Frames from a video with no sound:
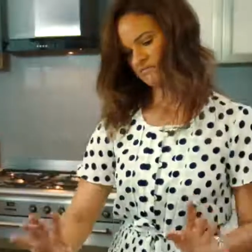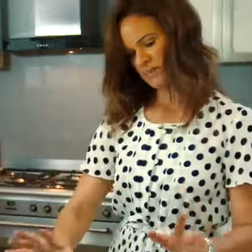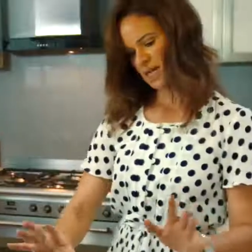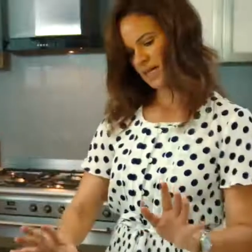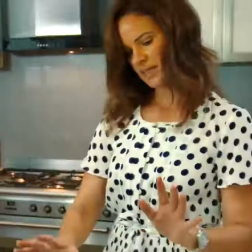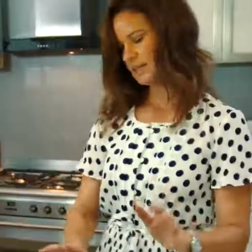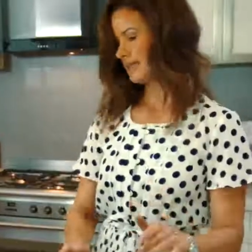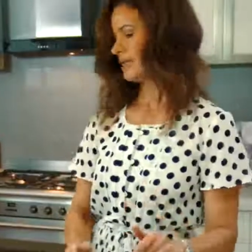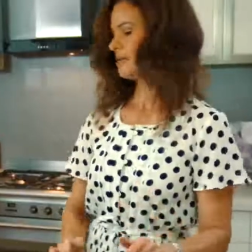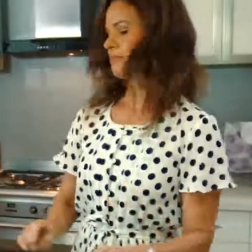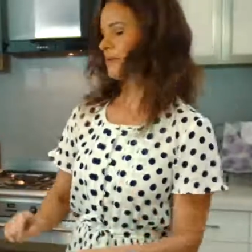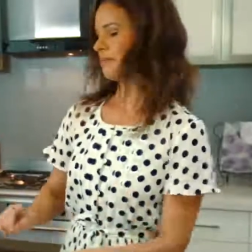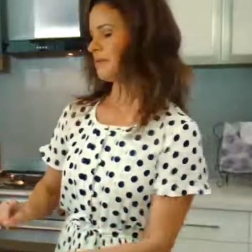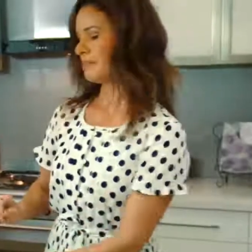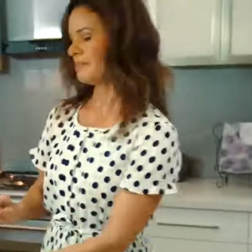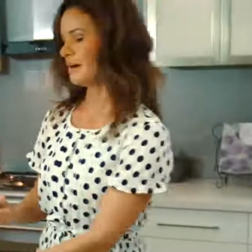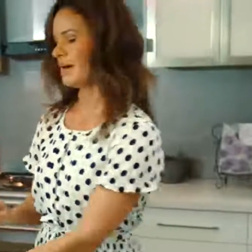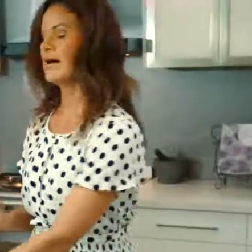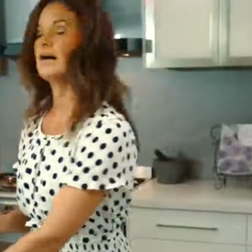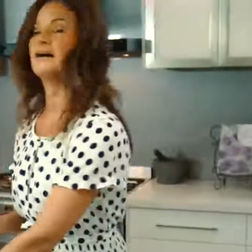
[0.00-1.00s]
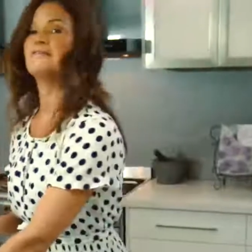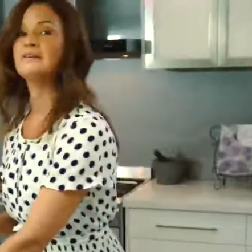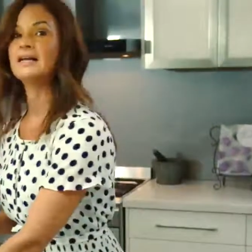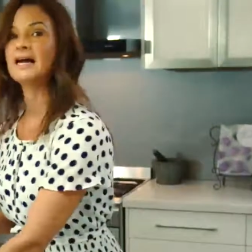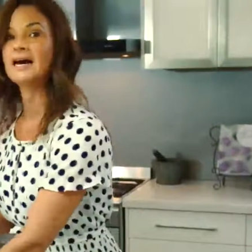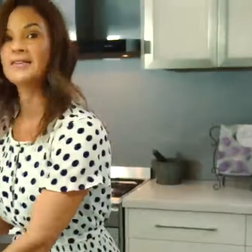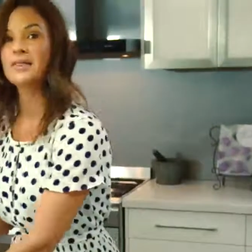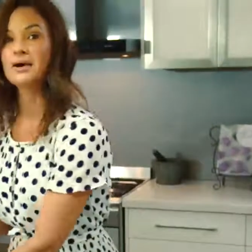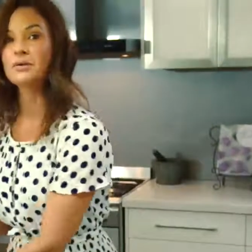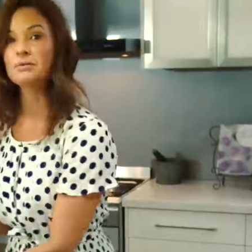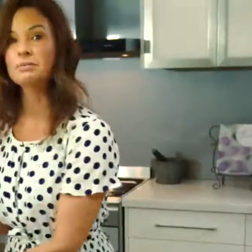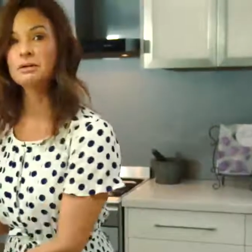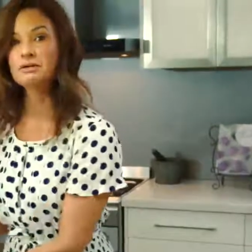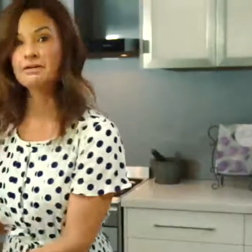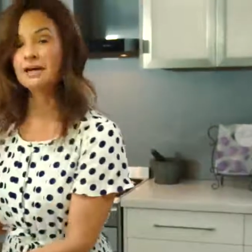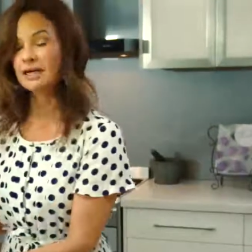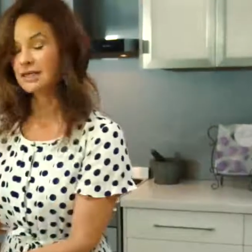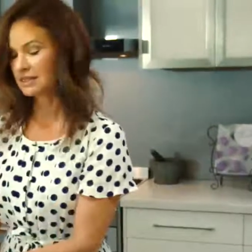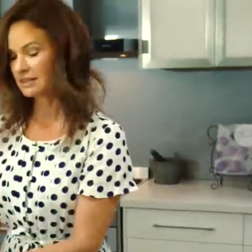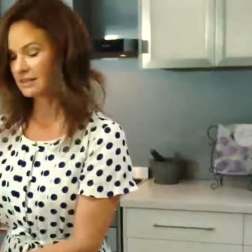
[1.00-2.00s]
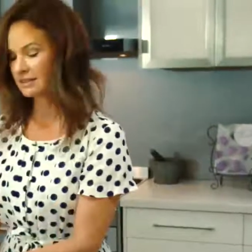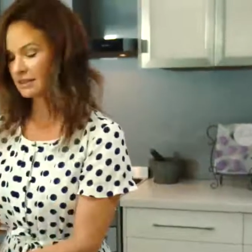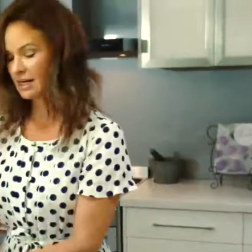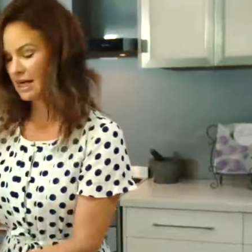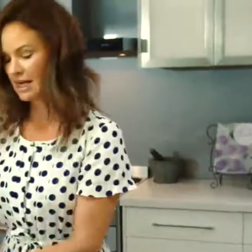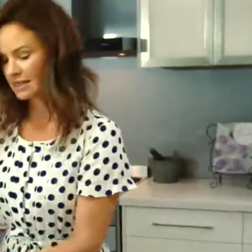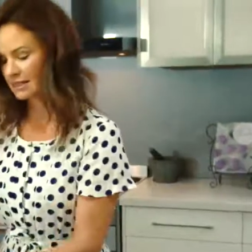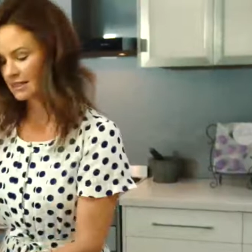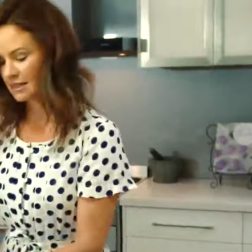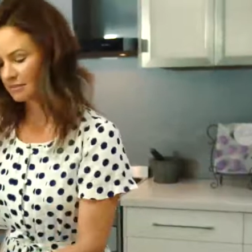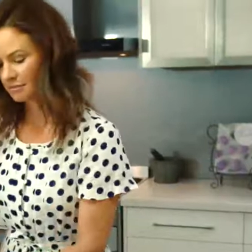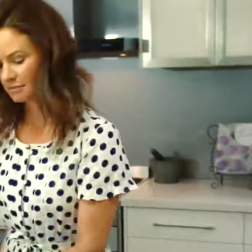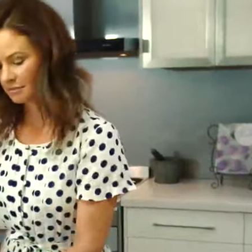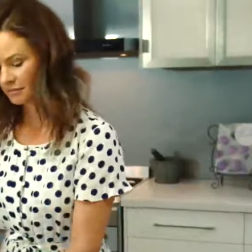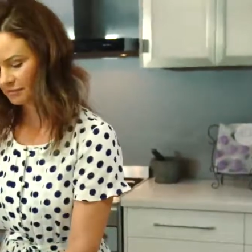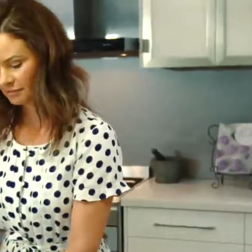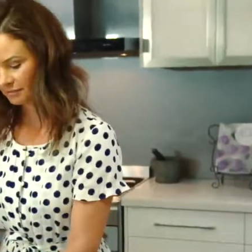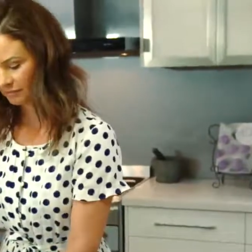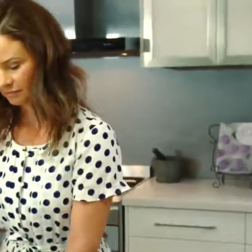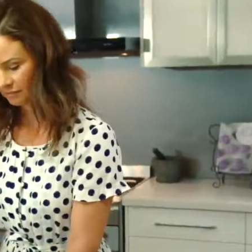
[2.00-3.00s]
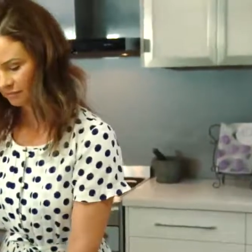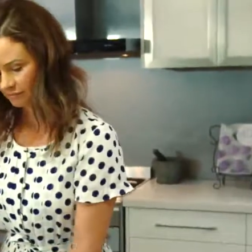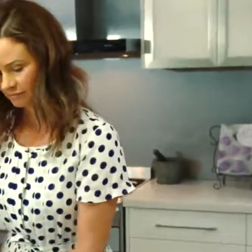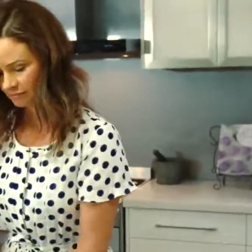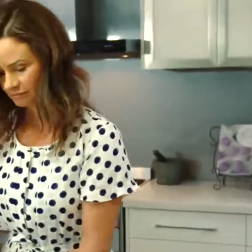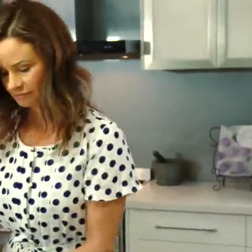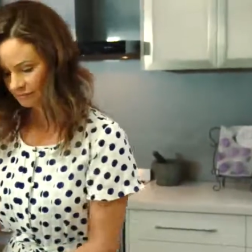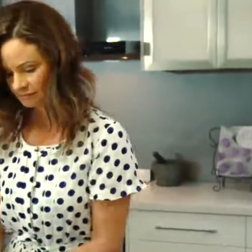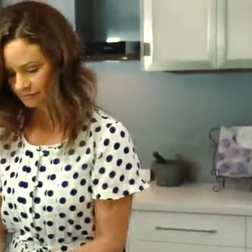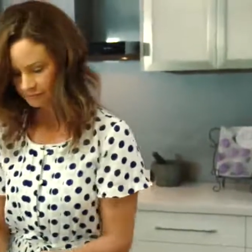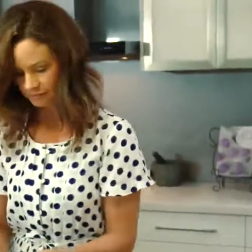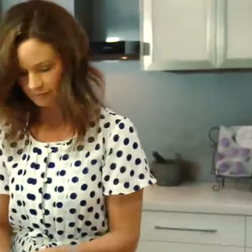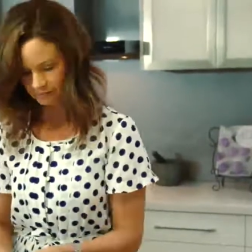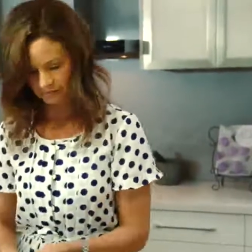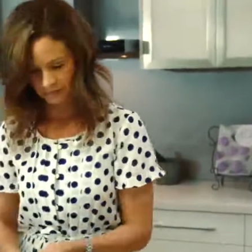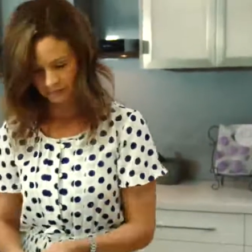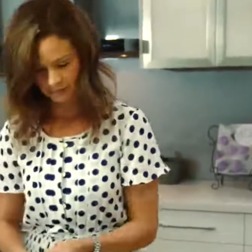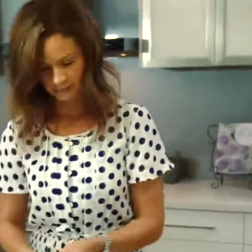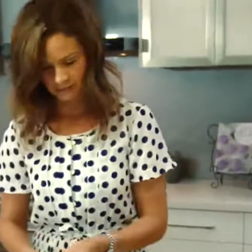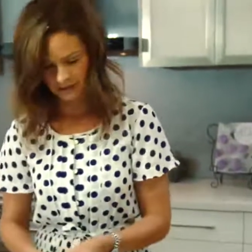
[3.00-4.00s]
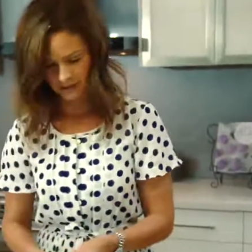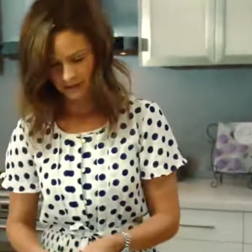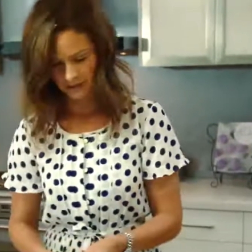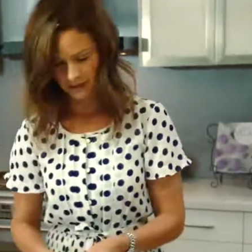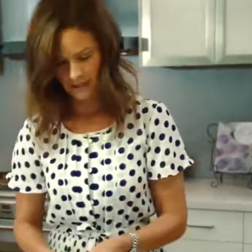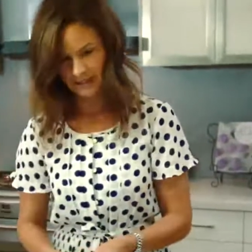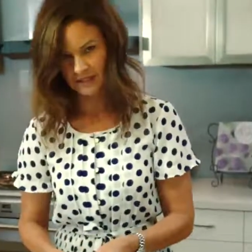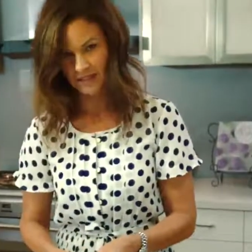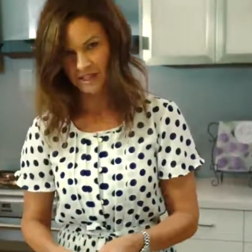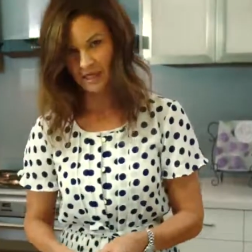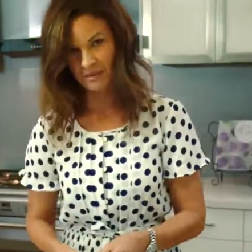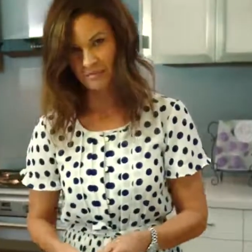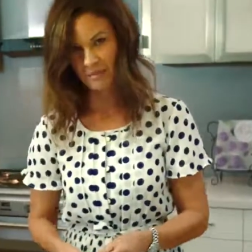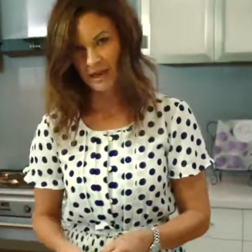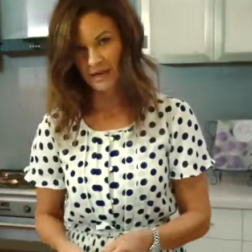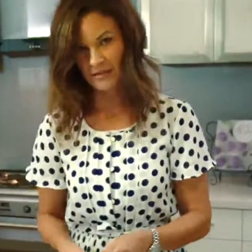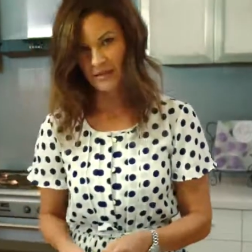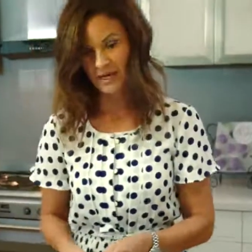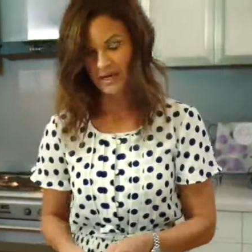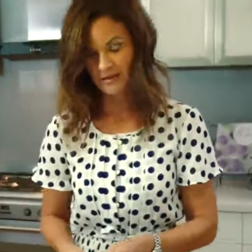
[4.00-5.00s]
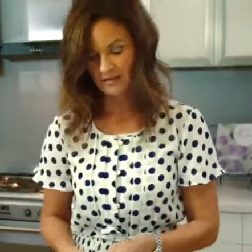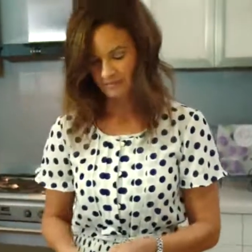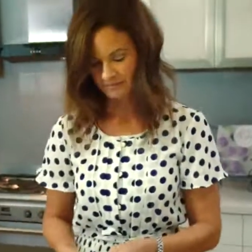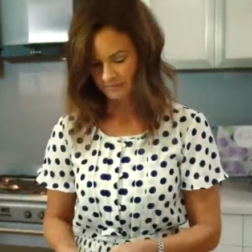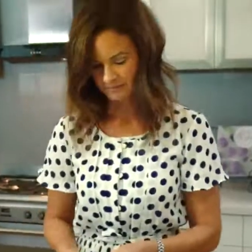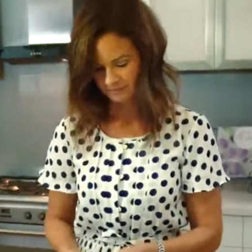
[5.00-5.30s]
I'd say probably about half an hour that will be ready to slice up. So let's check back then.